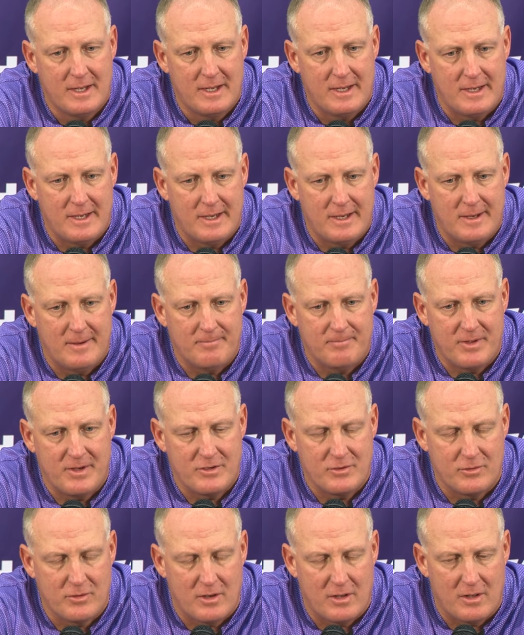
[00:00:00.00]
Um, they
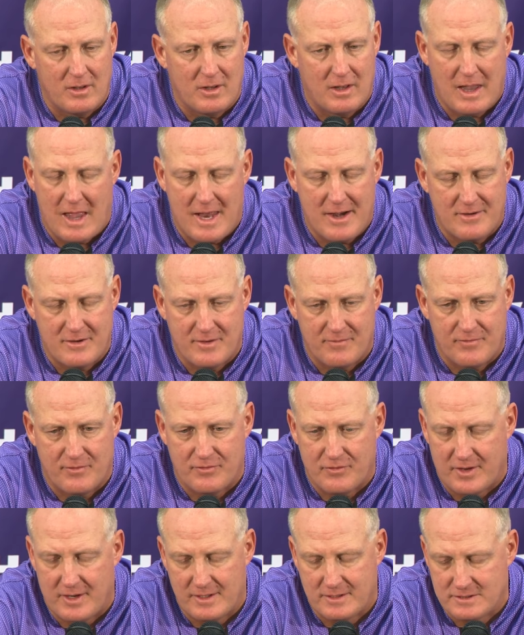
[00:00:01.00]
do a lot of
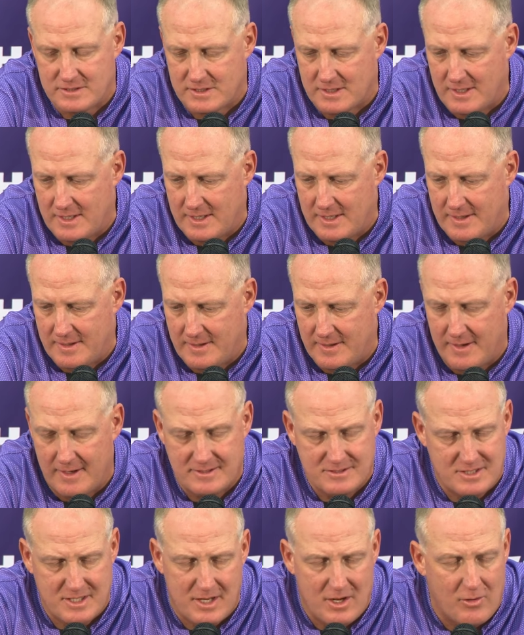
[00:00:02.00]
different things, uh,
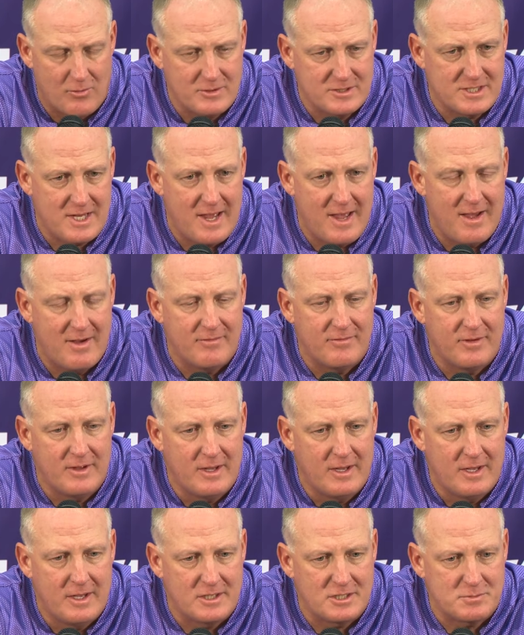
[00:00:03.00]
as they always have,
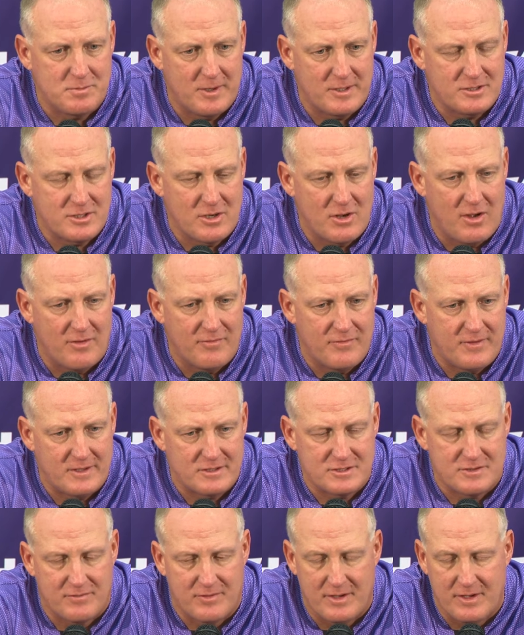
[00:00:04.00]
especially
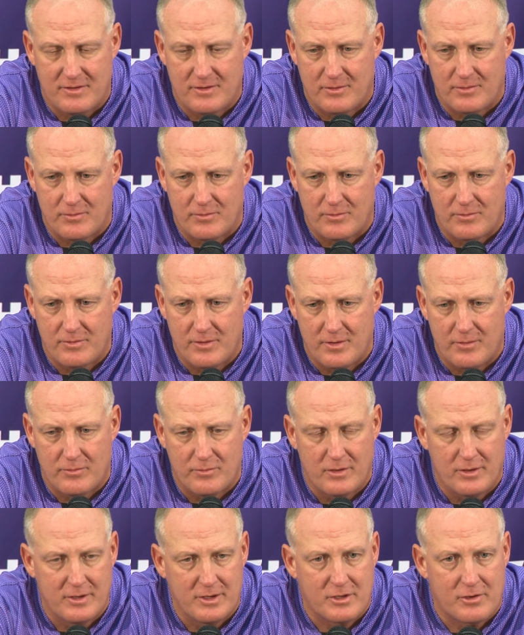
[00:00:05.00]
offensively. They're they're
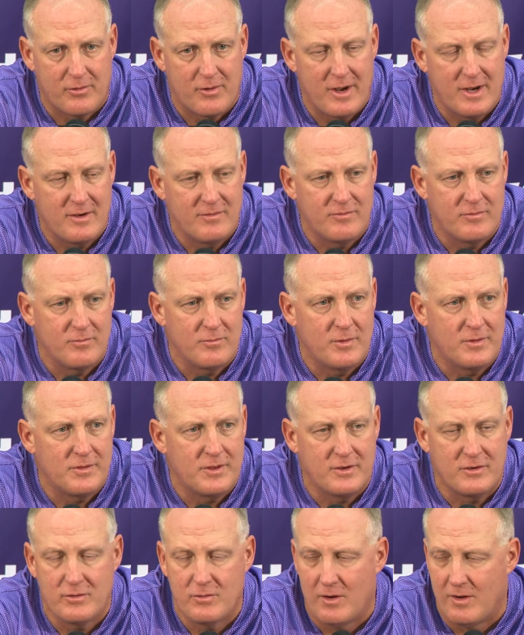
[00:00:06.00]
really creative in what
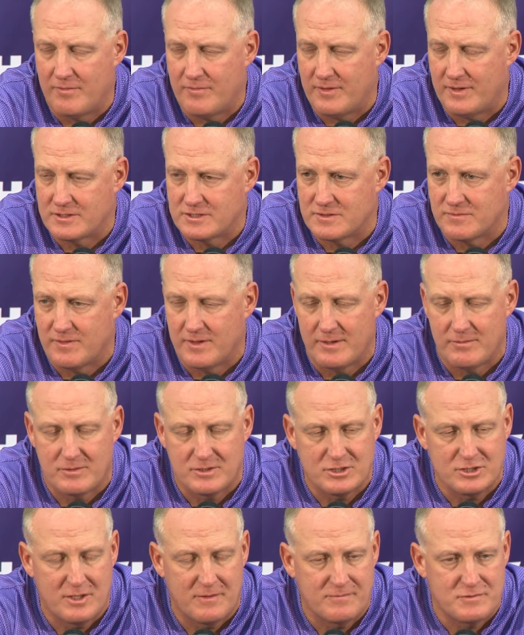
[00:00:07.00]
they do offensively with
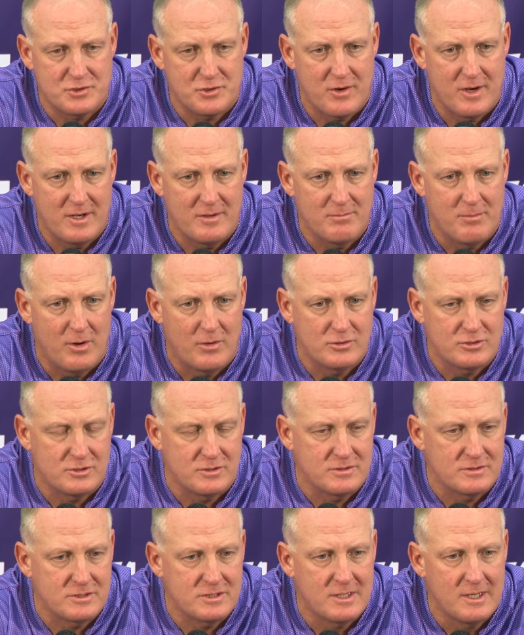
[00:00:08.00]
shift trade
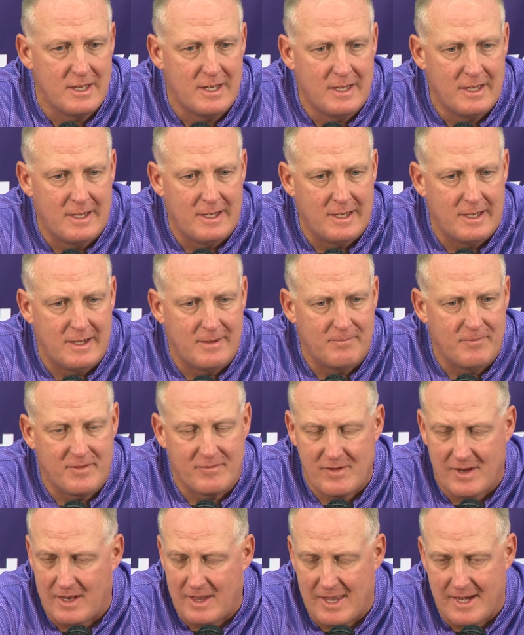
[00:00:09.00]
motions. Um, they've
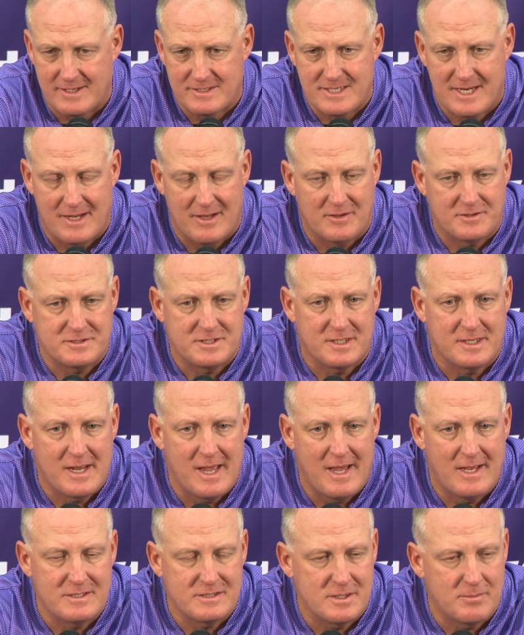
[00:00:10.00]
got a lot of talented
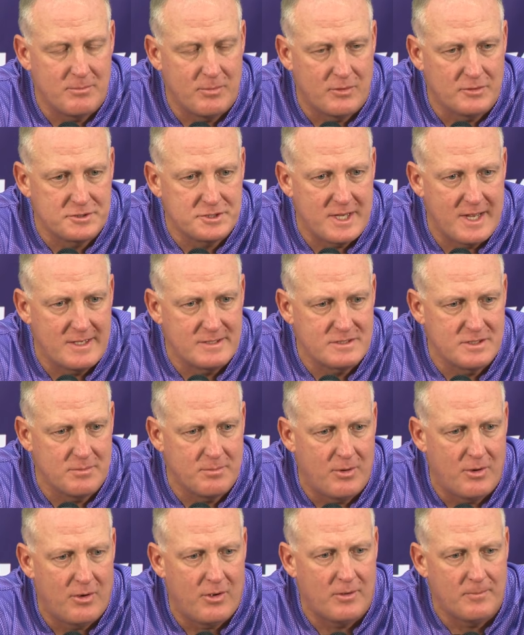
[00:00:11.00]
guys on both sides of the
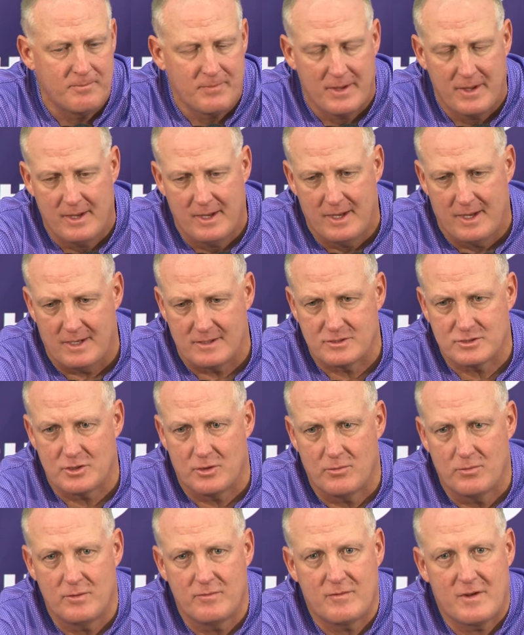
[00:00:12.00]
ball, and so
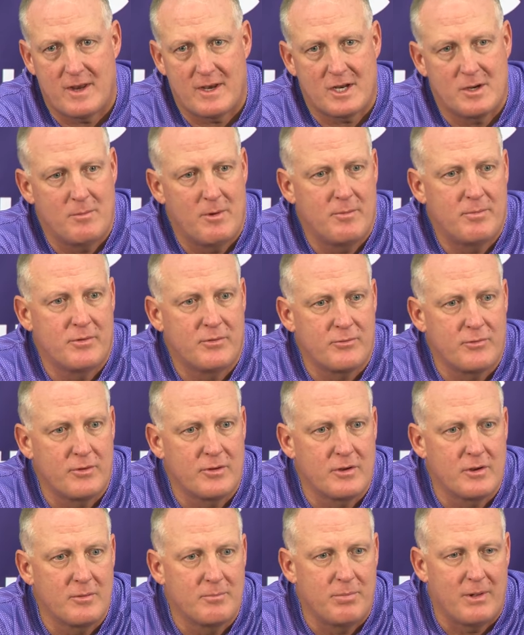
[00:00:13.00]
we've got to come up with
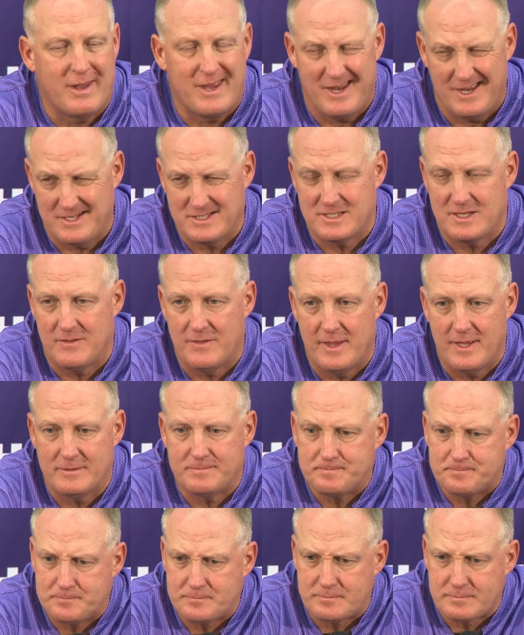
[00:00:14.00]
really good plans and
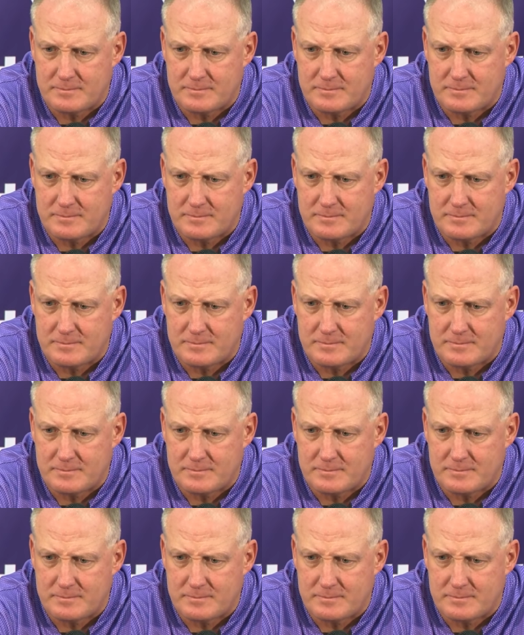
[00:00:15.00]
then